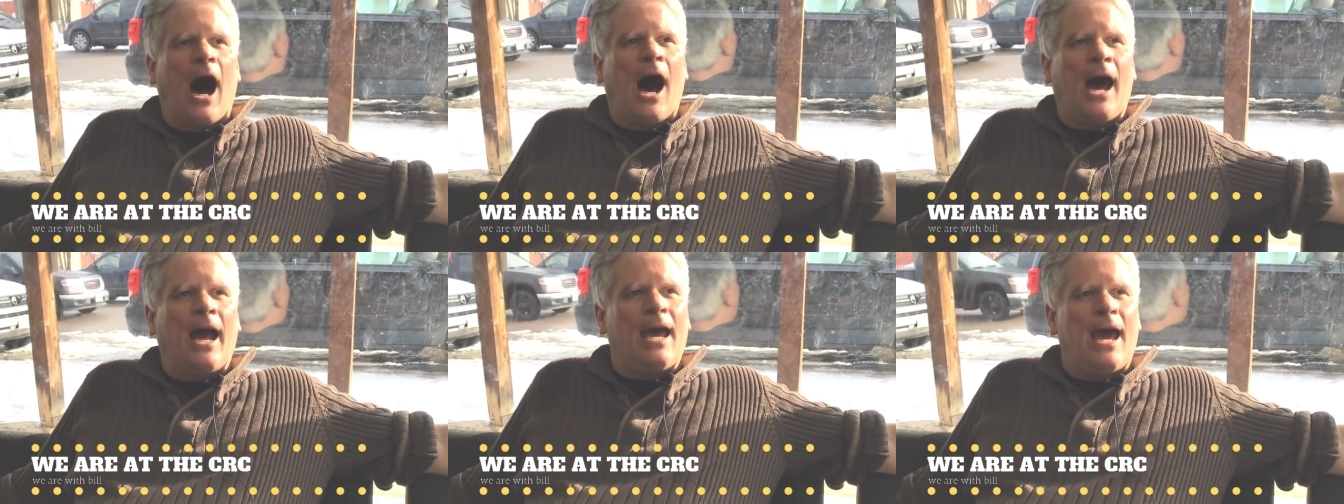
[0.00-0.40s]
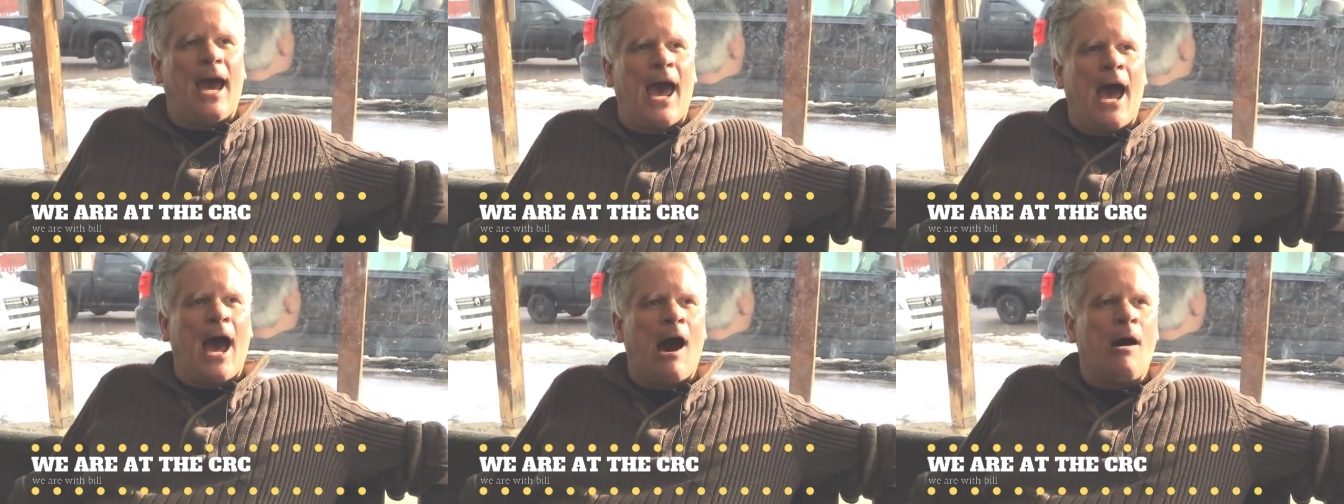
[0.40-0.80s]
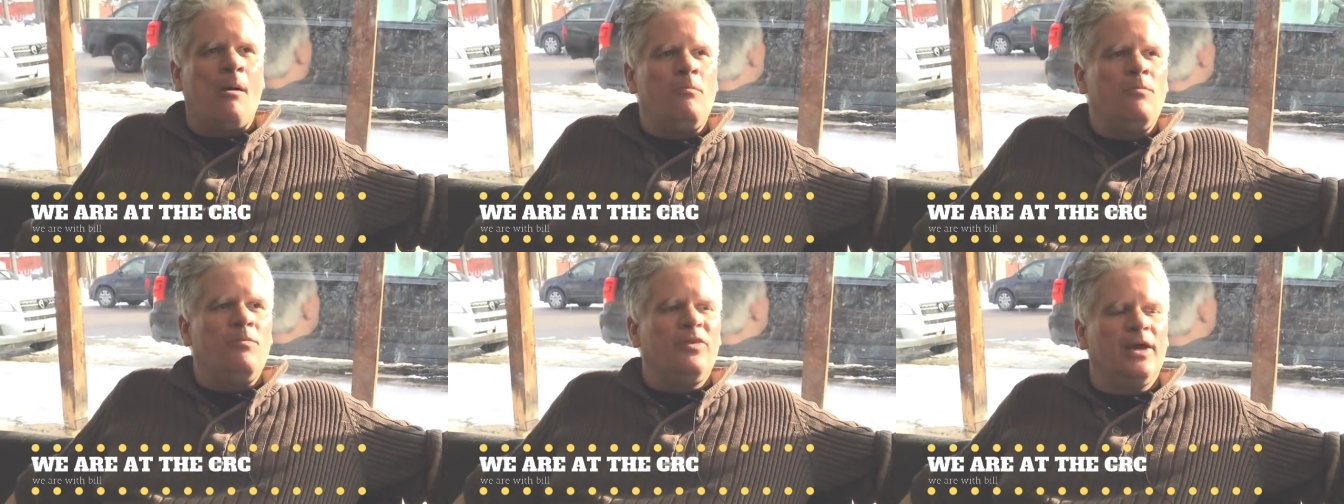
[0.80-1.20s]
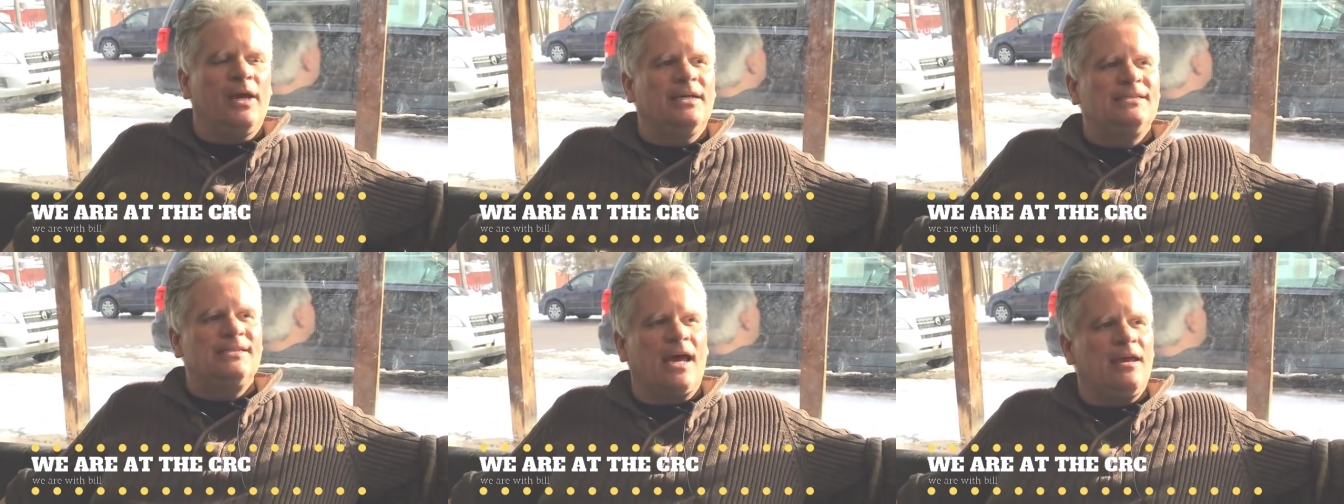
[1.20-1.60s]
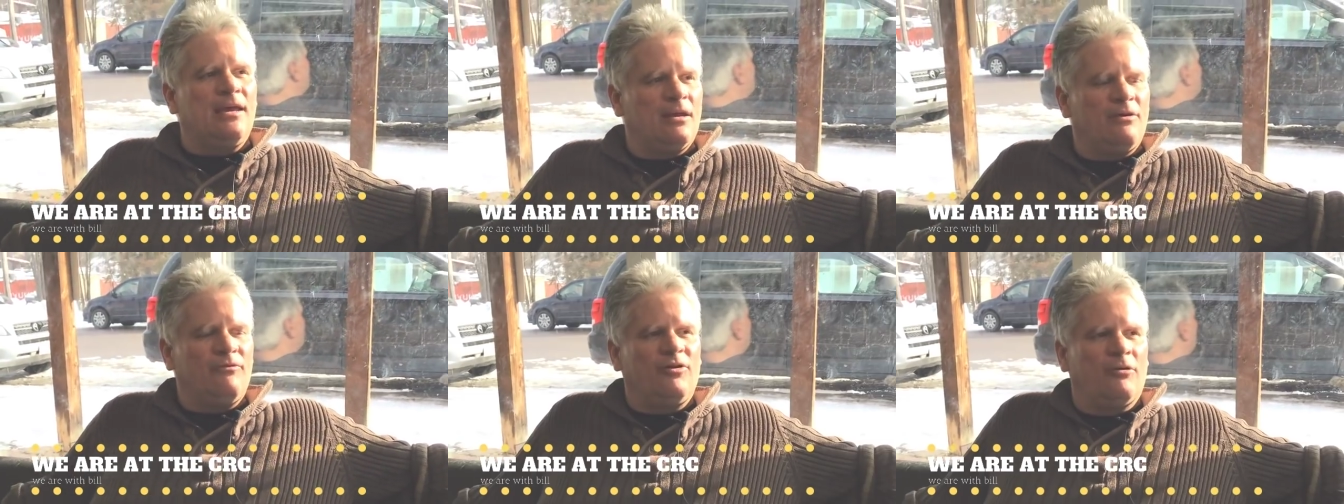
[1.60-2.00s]
I am the
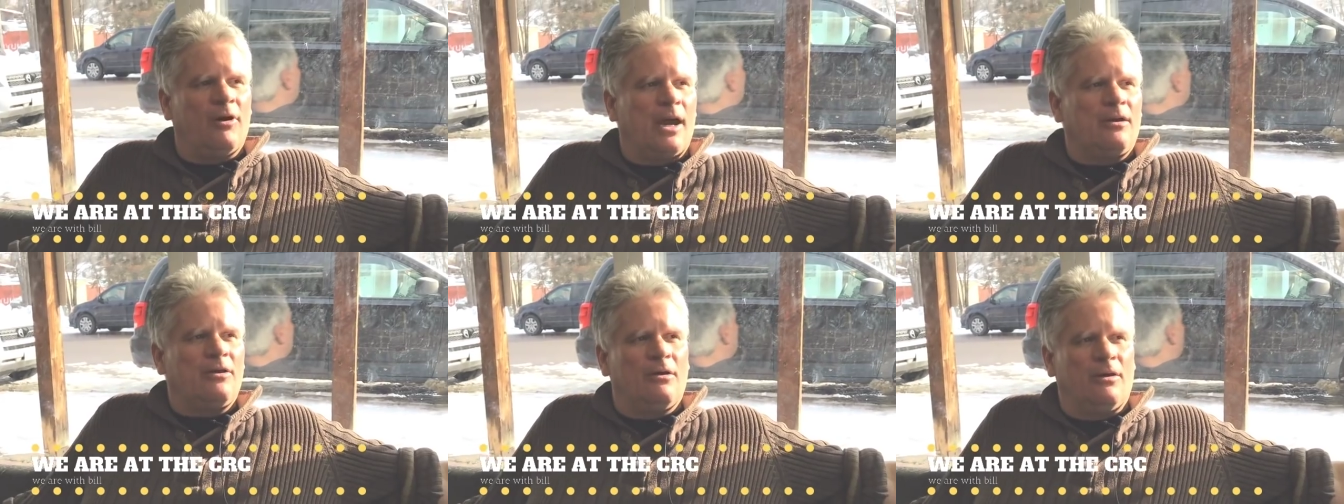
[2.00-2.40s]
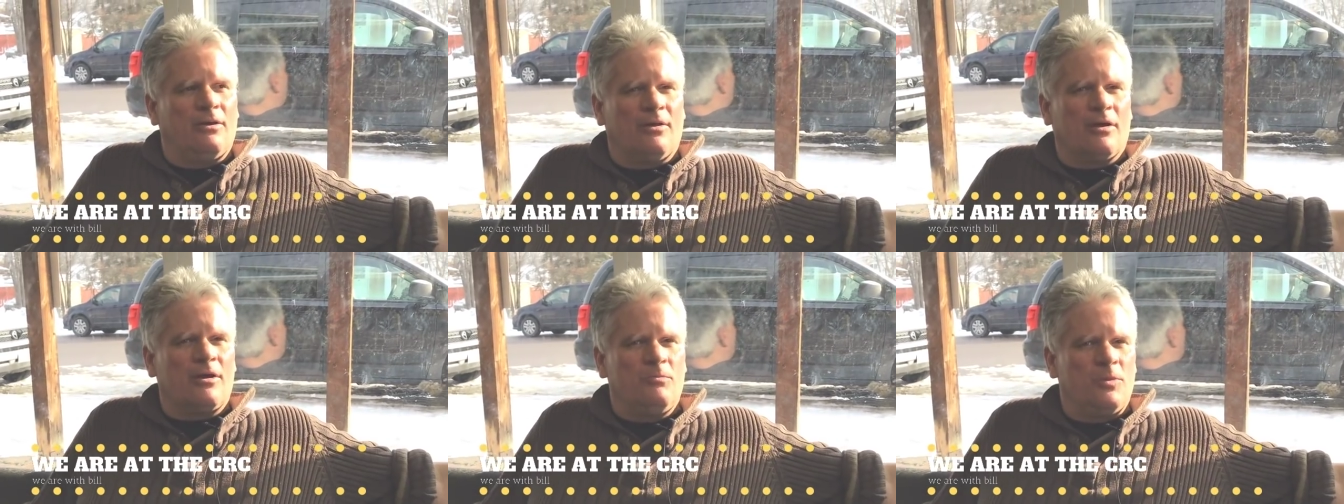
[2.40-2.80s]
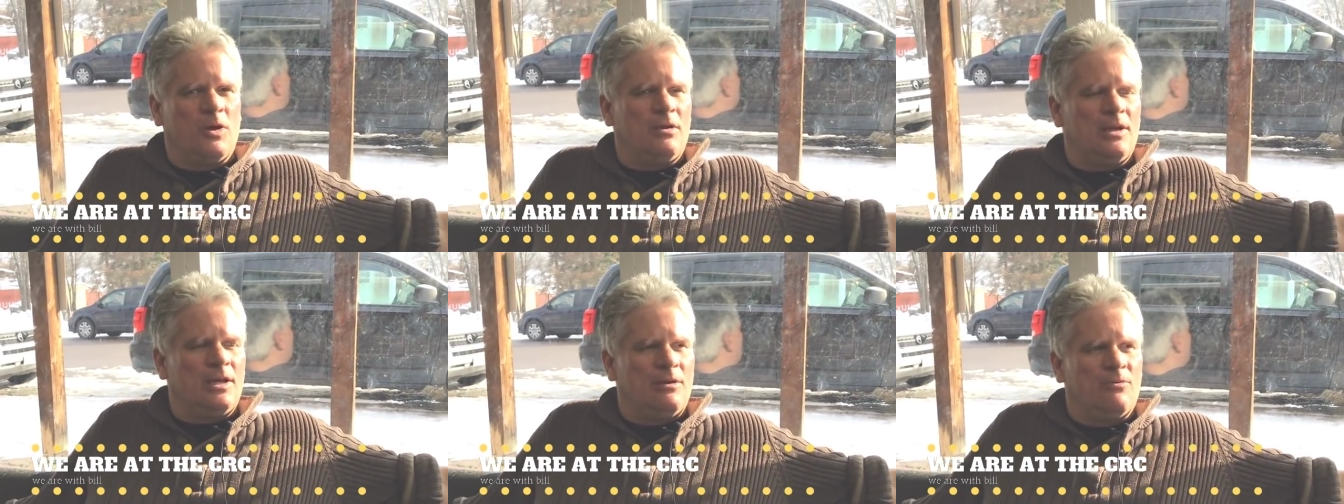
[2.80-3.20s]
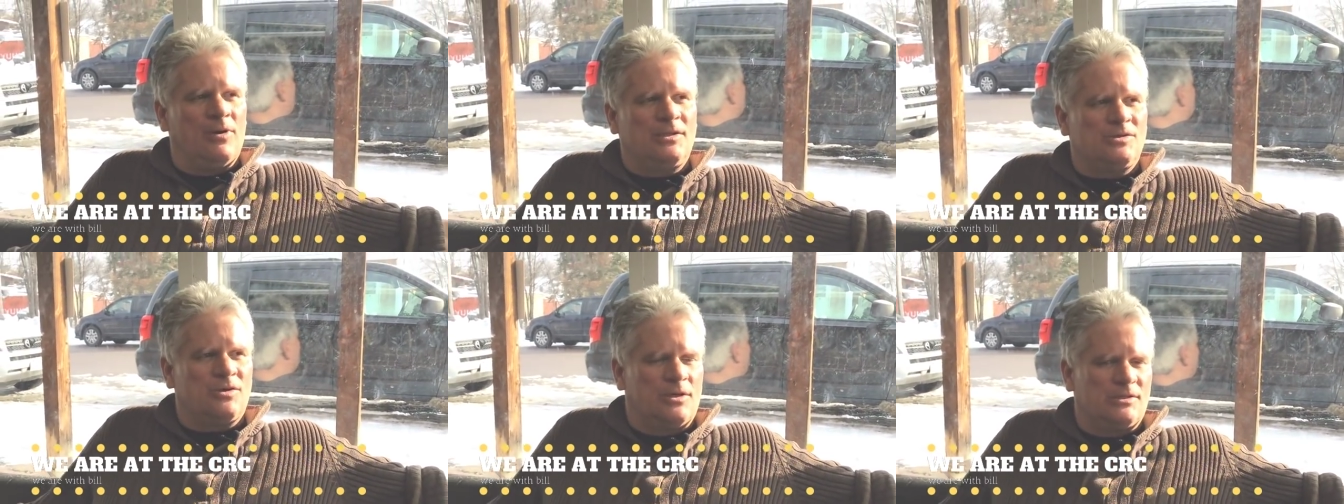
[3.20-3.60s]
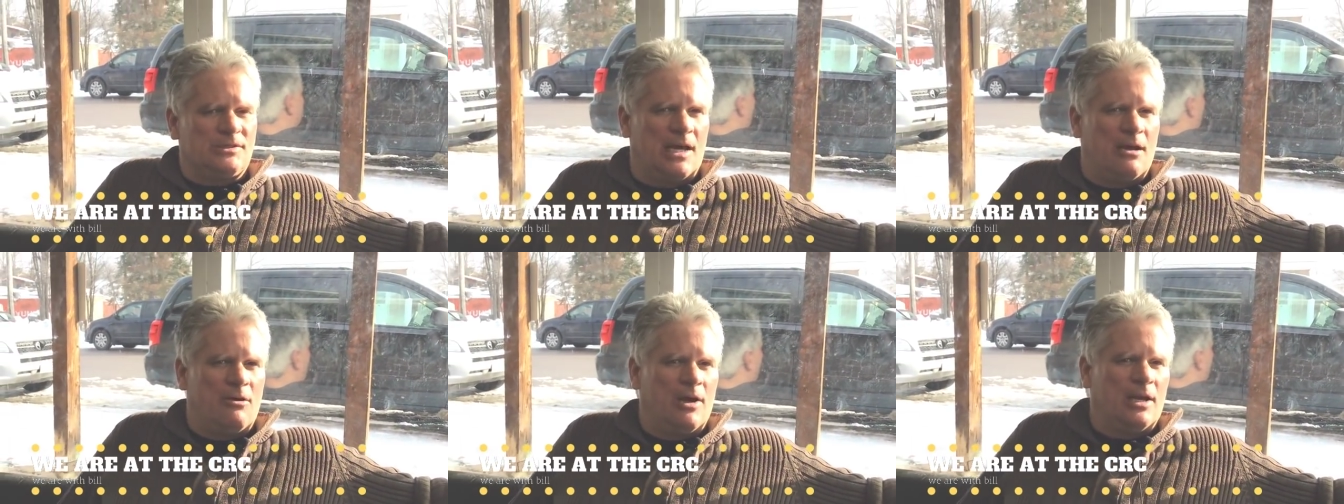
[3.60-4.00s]
executive director at the Community Resource
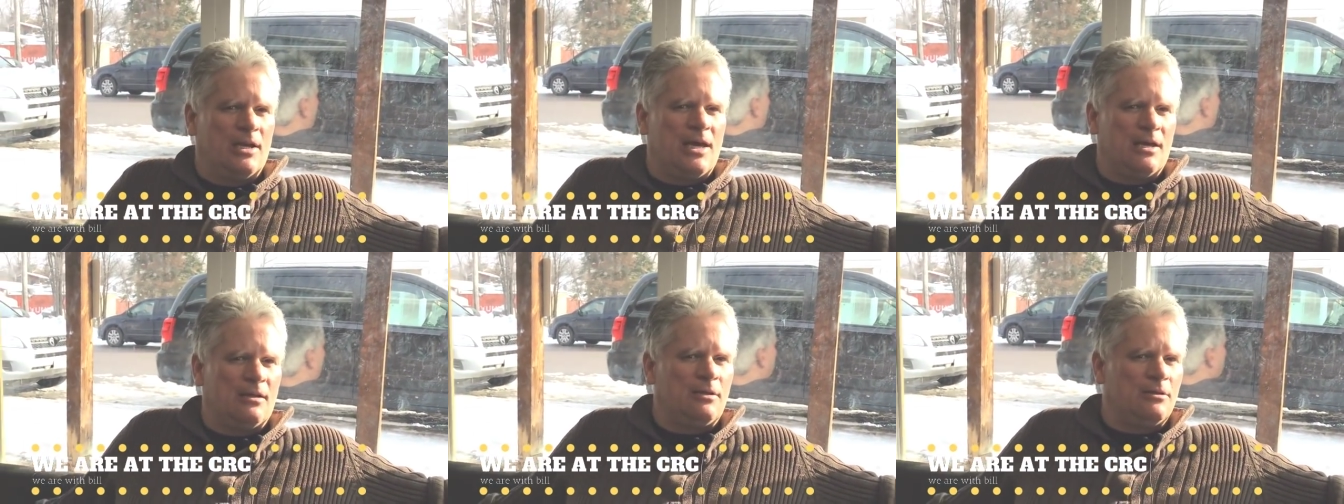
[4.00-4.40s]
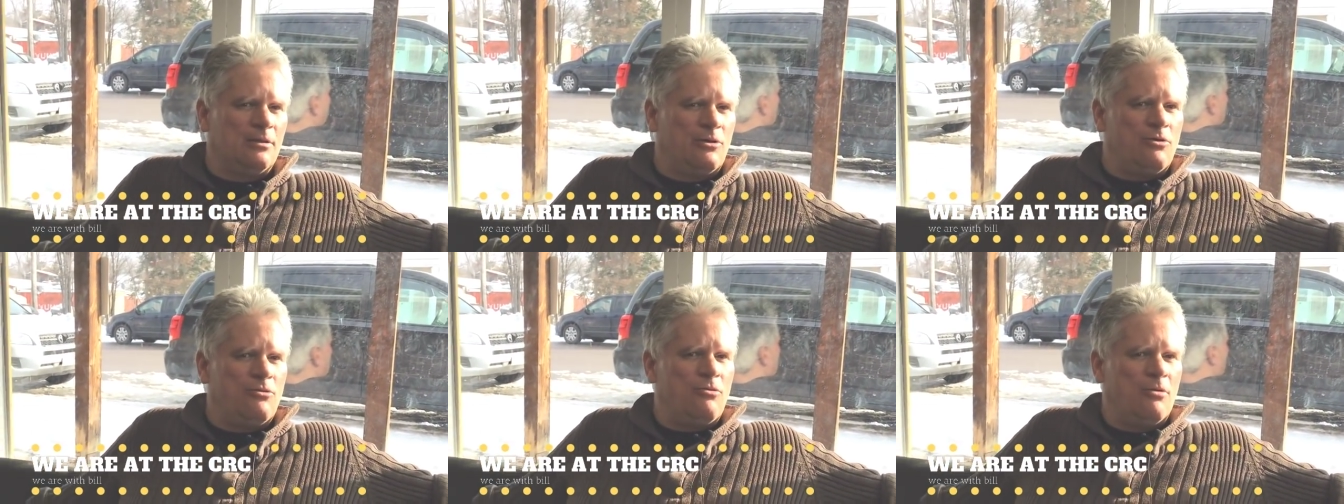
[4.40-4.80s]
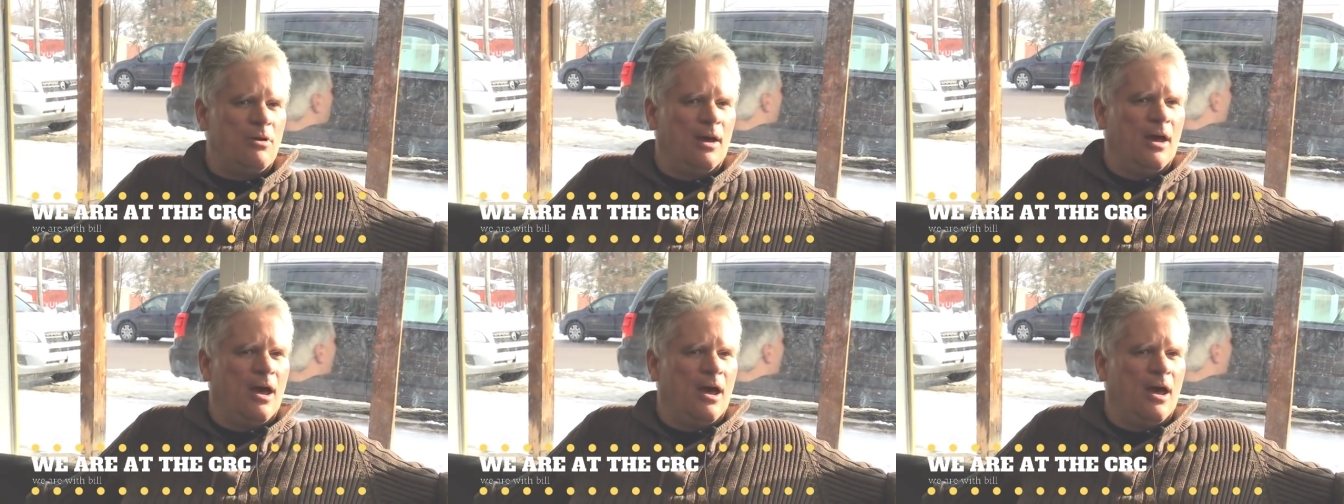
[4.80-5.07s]
Center in Killaloe.